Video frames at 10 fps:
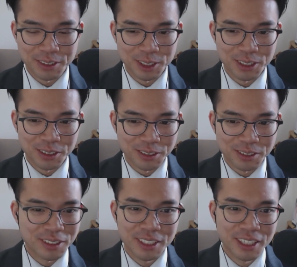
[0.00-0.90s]
I
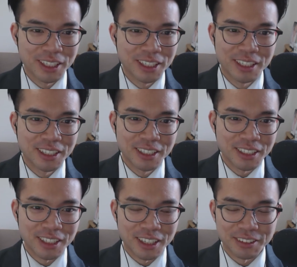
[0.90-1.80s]

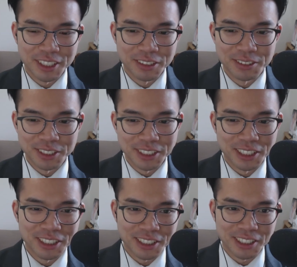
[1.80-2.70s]
don't think you really
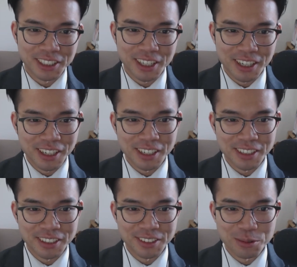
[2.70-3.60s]
need
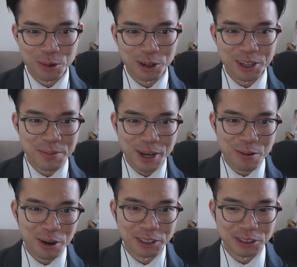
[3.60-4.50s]
to worry about
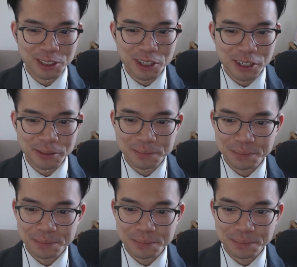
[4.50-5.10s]
where you start.